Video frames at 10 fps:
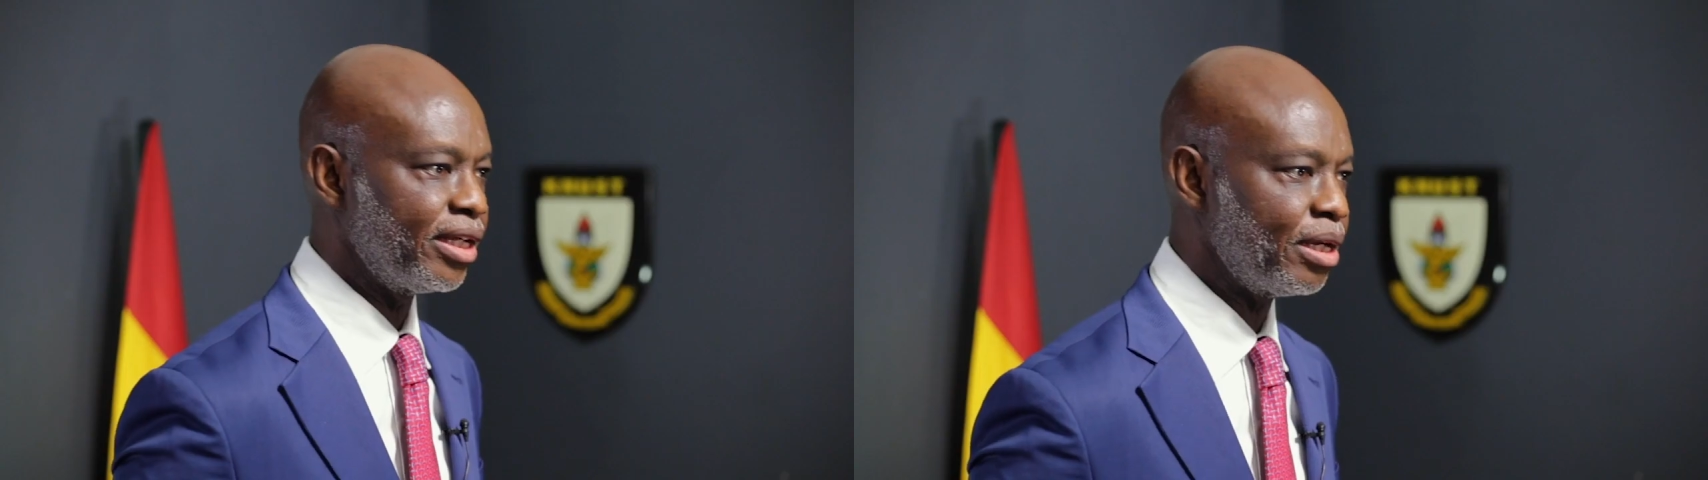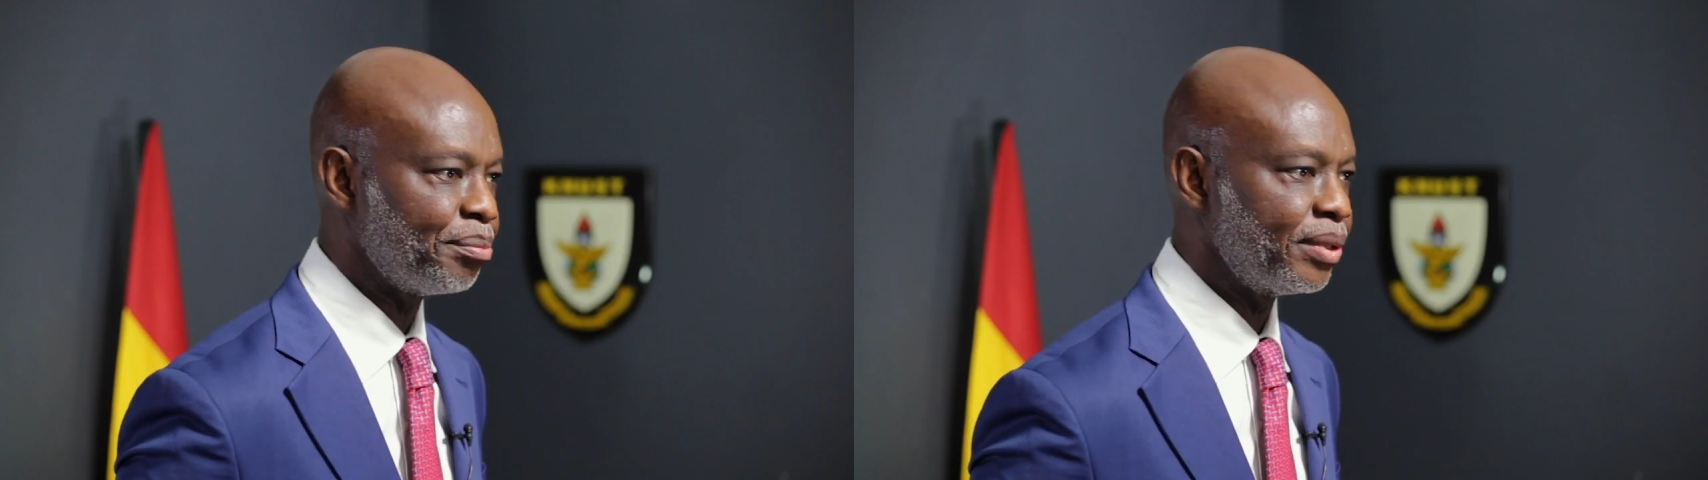
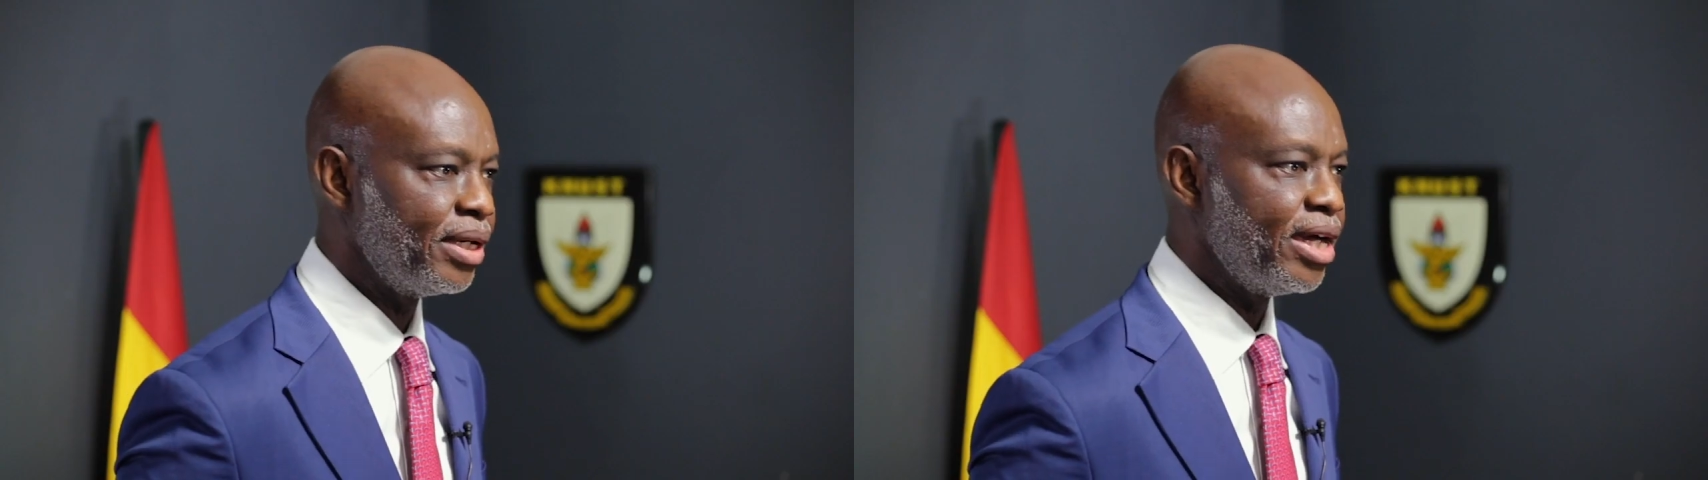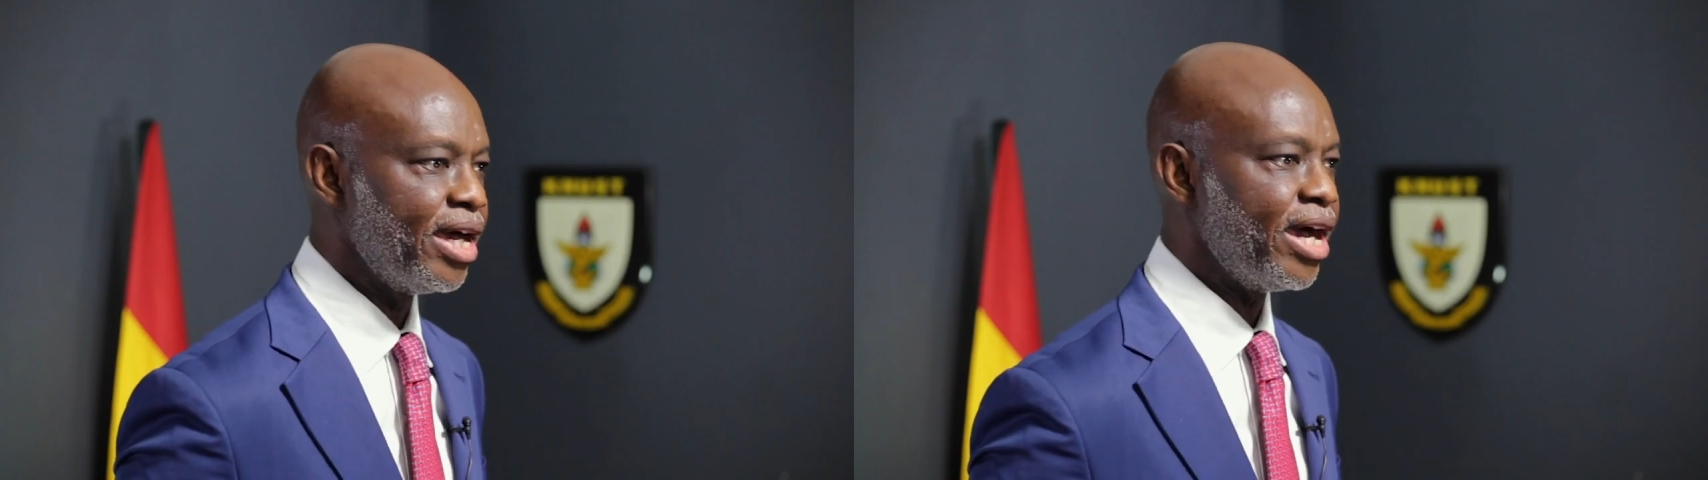it up,
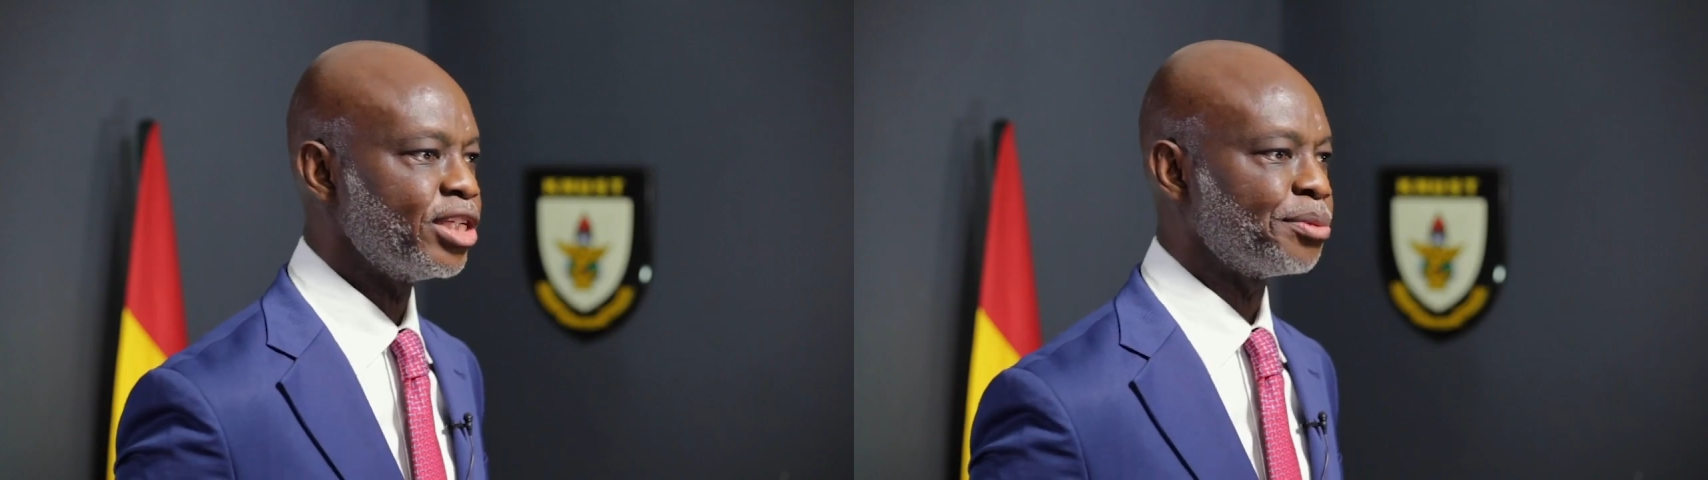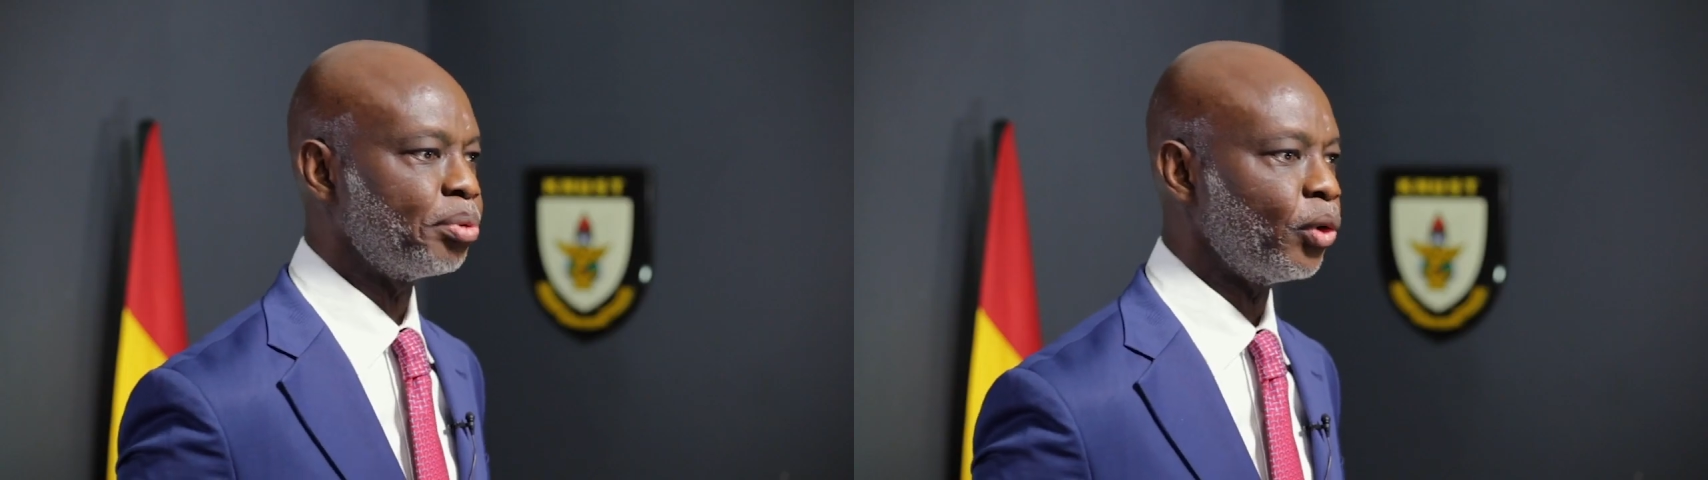
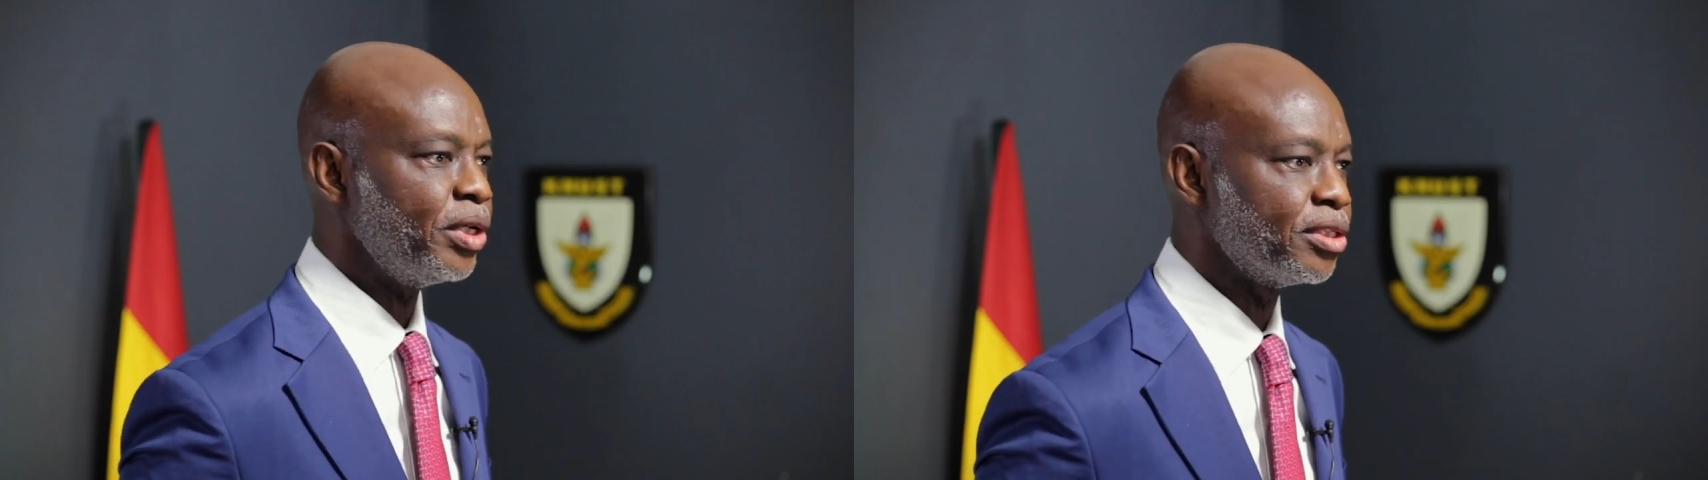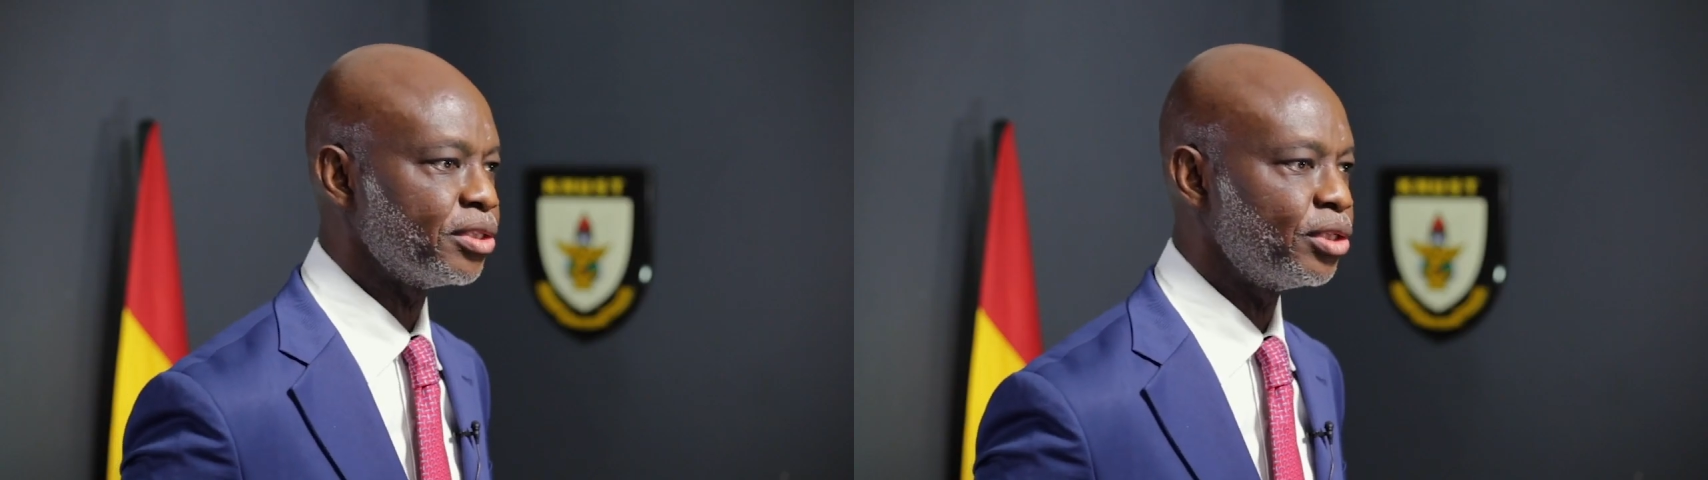
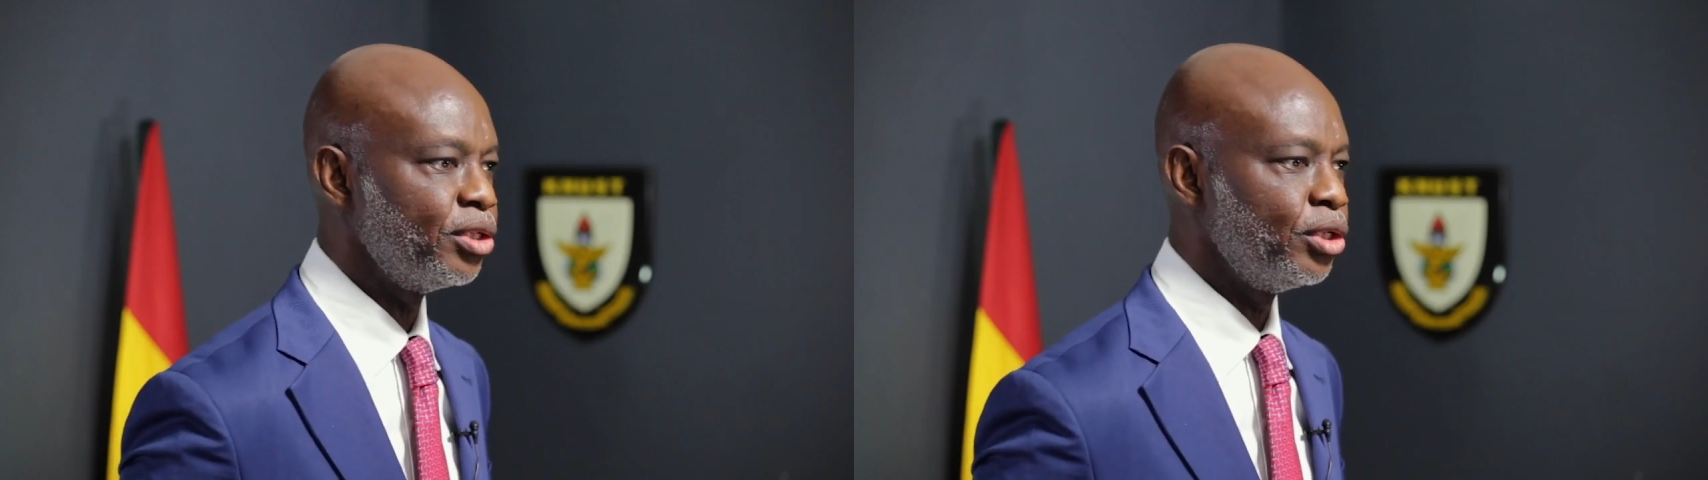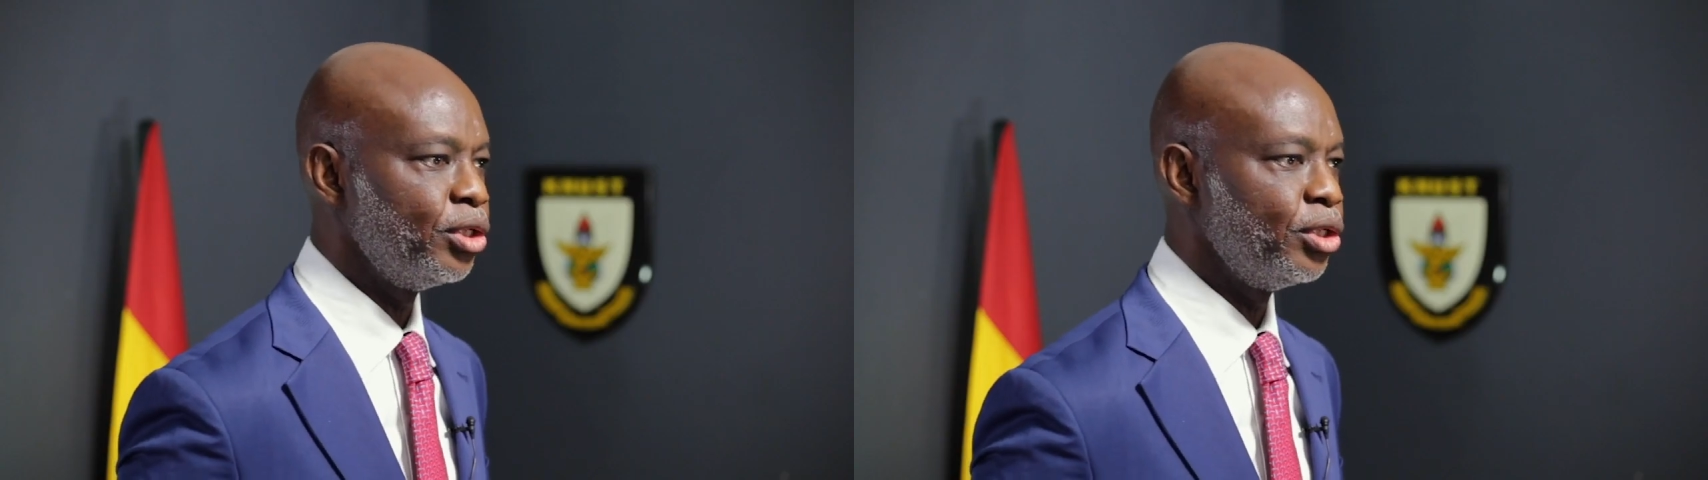exploit it,